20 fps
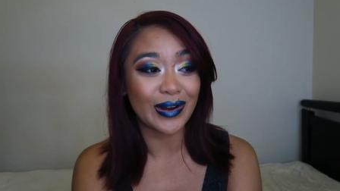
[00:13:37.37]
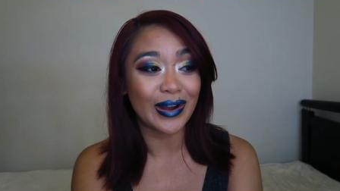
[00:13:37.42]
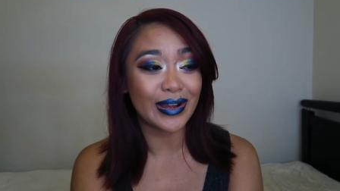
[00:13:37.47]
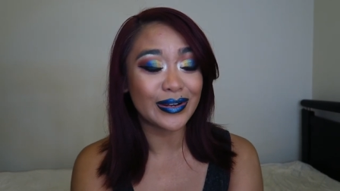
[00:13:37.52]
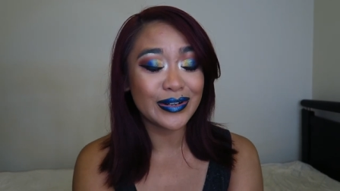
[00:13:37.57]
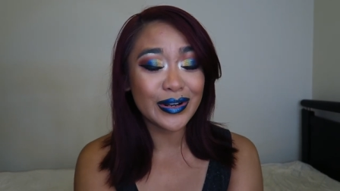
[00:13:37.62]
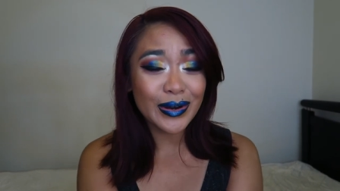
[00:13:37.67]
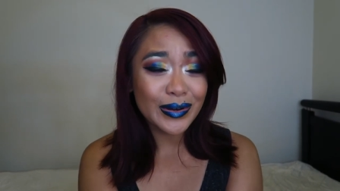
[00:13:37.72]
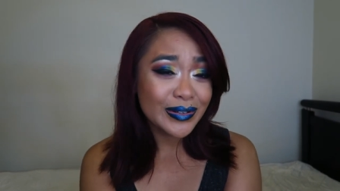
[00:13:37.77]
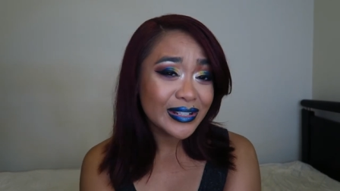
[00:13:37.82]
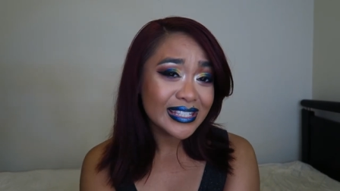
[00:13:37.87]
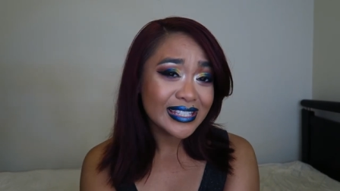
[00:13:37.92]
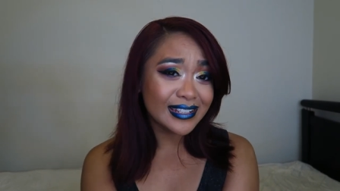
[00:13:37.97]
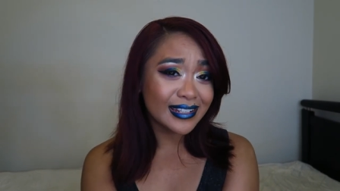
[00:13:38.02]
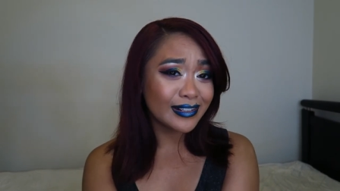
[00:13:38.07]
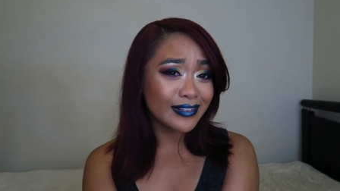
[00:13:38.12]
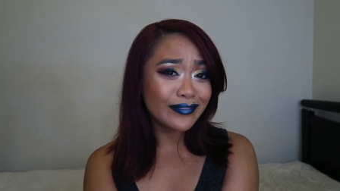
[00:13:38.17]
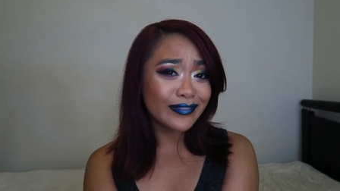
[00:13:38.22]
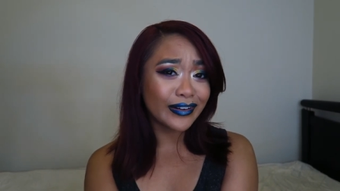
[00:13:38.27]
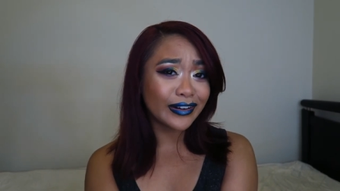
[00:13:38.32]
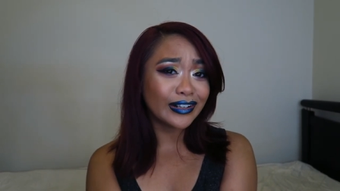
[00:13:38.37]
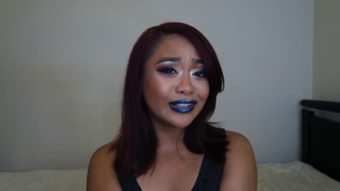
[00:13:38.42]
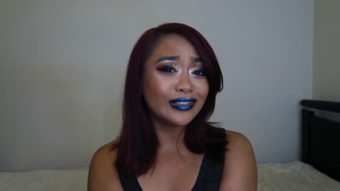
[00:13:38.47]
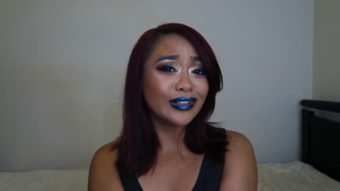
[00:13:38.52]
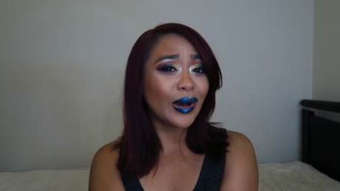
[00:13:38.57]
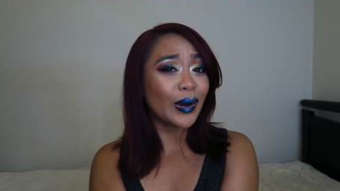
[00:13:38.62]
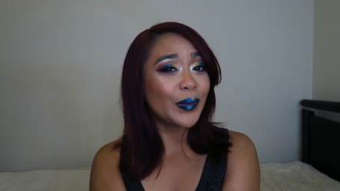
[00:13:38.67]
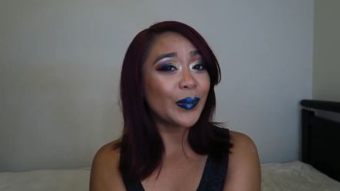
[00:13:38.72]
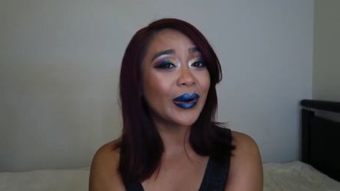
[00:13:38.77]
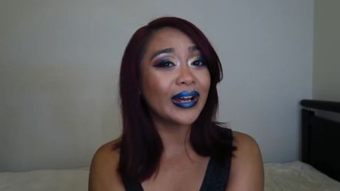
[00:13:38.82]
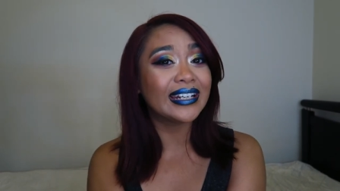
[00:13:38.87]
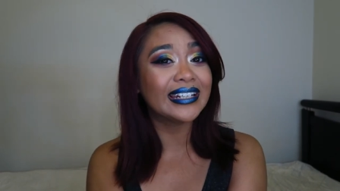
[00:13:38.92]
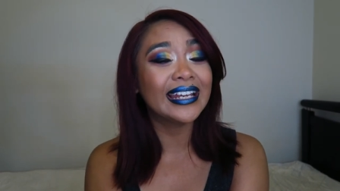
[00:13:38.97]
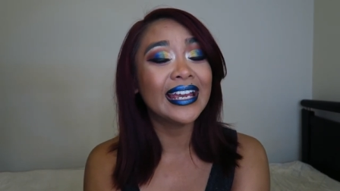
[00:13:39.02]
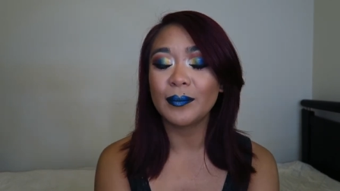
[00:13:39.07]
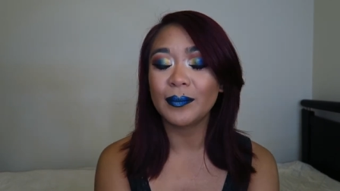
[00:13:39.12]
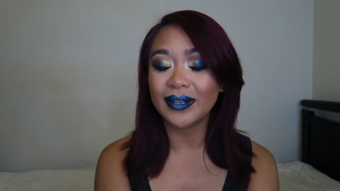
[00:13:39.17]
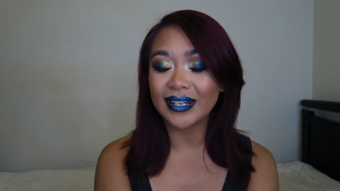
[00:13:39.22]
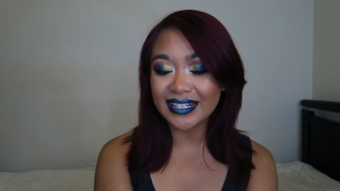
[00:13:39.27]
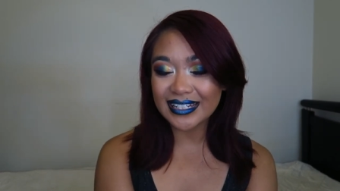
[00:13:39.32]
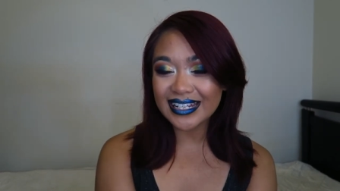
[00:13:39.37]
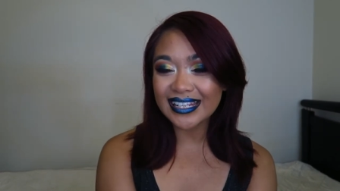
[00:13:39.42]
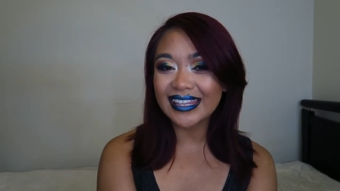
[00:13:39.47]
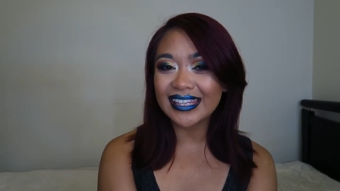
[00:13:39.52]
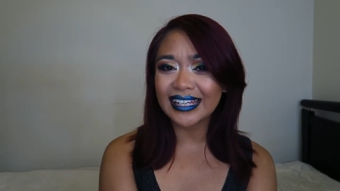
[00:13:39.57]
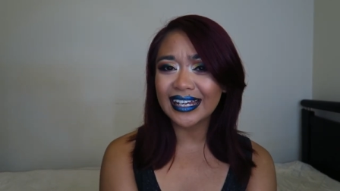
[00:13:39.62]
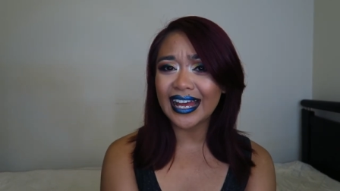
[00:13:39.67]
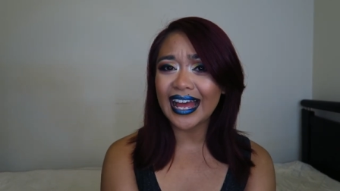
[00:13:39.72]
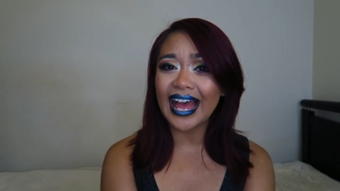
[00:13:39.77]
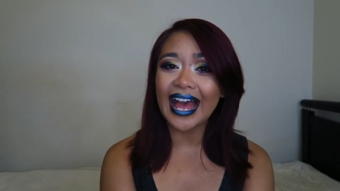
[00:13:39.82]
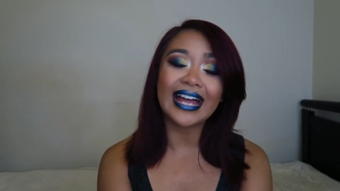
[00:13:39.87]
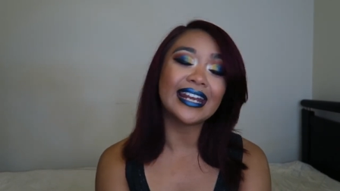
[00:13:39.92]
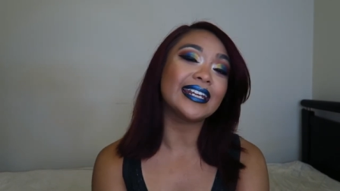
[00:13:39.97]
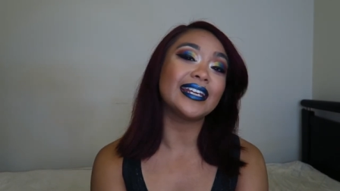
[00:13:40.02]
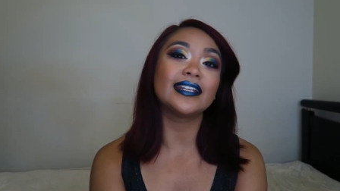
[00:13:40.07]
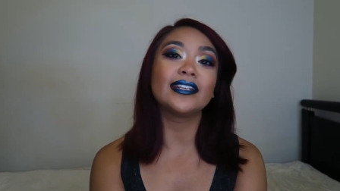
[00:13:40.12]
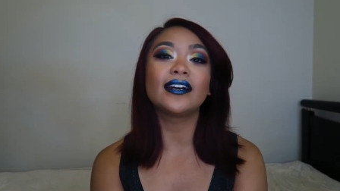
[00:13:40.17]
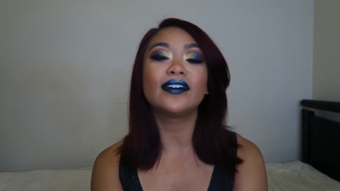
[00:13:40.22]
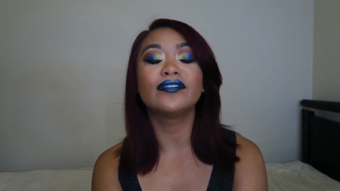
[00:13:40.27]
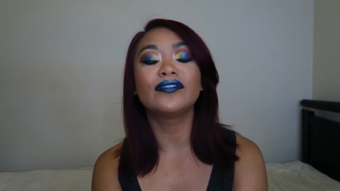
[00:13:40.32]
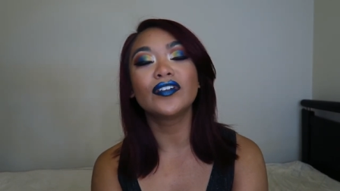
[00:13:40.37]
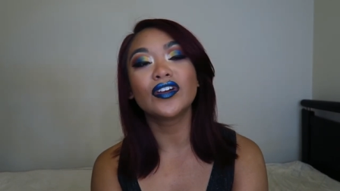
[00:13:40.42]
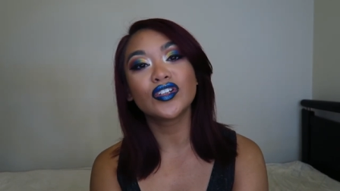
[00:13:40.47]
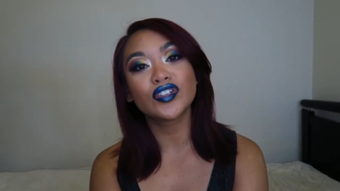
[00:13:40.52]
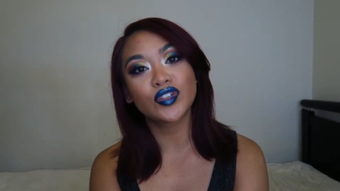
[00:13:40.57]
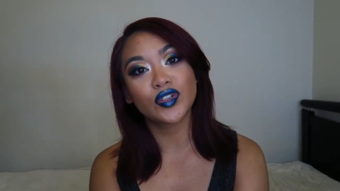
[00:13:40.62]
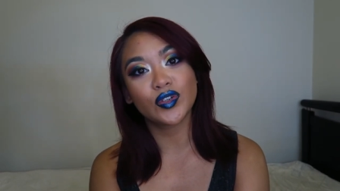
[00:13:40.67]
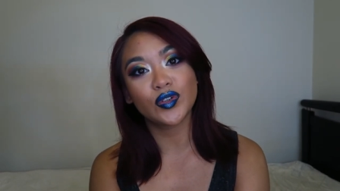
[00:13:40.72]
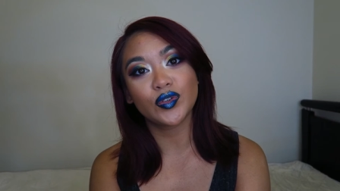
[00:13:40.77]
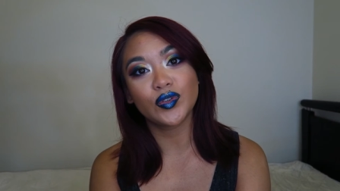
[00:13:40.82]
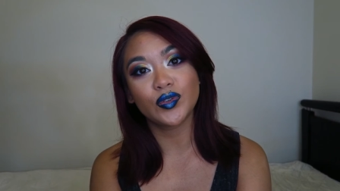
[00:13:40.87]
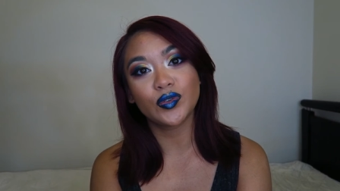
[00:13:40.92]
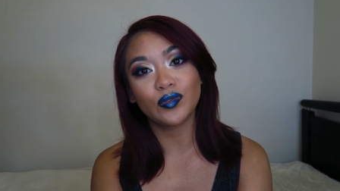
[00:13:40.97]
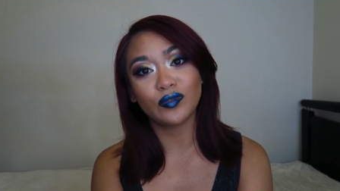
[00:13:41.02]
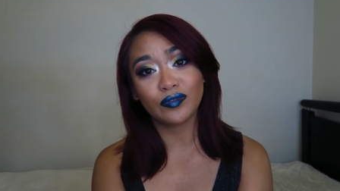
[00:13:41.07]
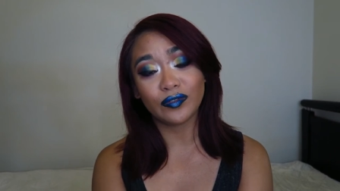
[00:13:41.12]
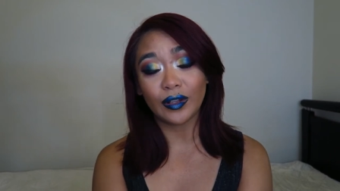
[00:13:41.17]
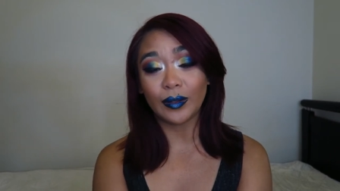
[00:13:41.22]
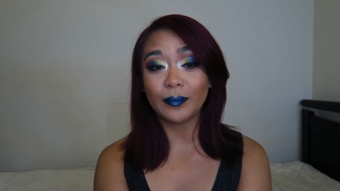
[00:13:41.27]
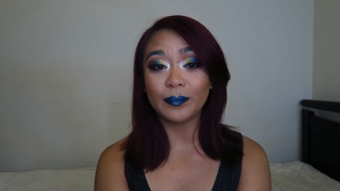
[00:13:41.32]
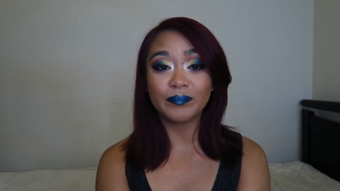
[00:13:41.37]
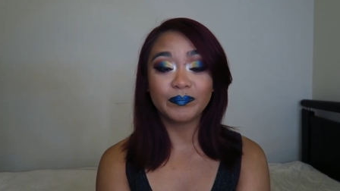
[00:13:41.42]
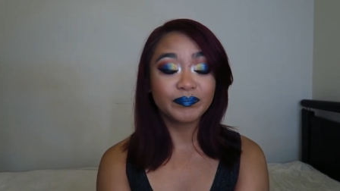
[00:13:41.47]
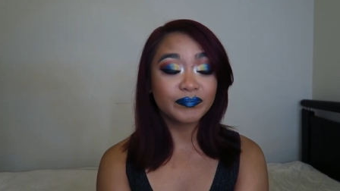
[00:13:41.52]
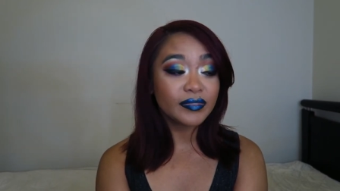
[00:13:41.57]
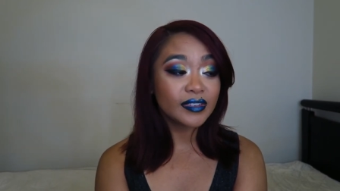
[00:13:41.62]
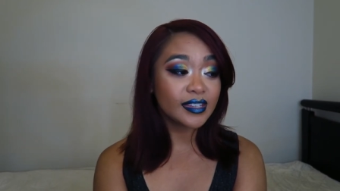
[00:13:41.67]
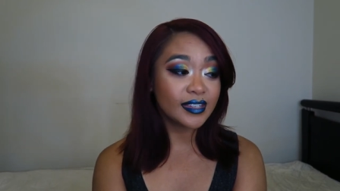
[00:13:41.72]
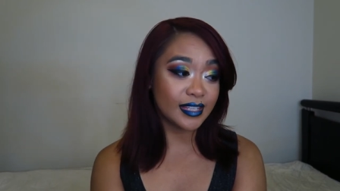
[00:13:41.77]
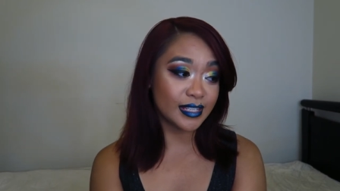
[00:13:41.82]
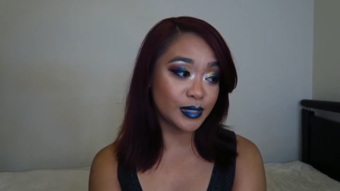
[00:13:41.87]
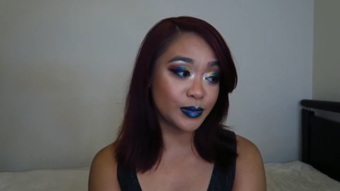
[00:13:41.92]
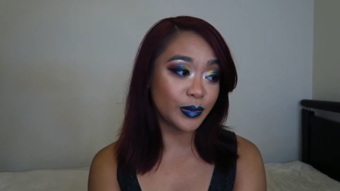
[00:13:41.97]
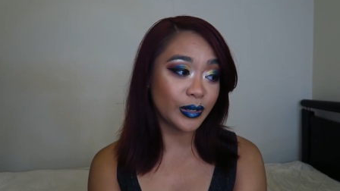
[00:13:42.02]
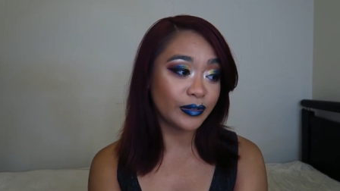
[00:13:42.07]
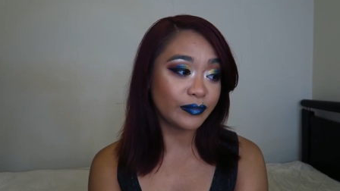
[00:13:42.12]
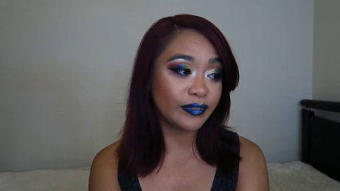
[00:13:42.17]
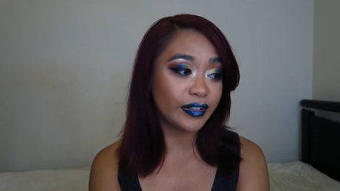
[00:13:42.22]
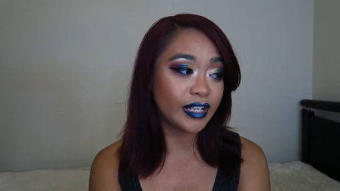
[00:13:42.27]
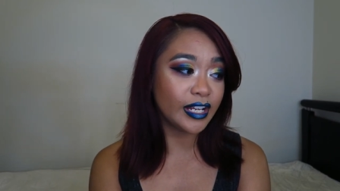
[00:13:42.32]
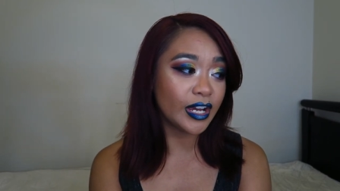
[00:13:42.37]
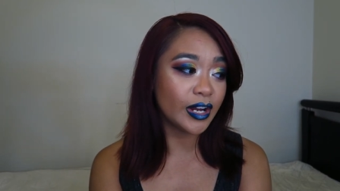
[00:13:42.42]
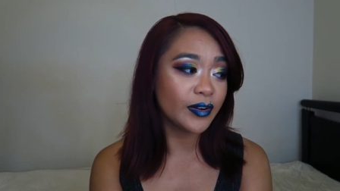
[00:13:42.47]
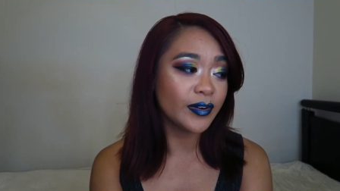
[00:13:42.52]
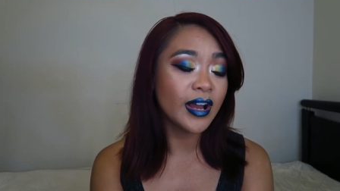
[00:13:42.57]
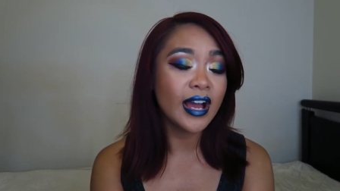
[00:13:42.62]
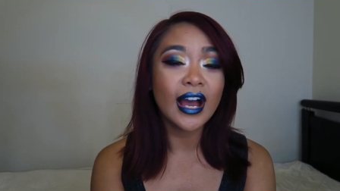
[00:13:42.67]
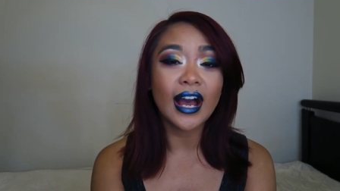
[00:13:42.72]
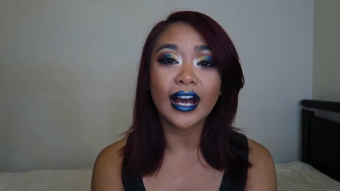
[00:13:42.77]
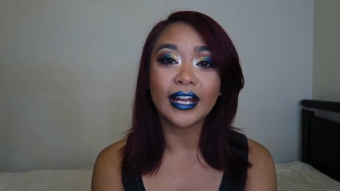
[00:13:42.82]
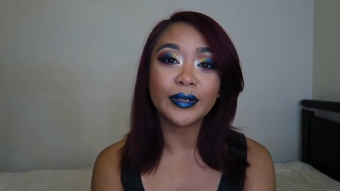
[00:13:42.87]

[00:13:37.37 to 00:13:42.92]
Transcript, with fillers: I know it's not a very long one, but I did think I had enough to film this one video.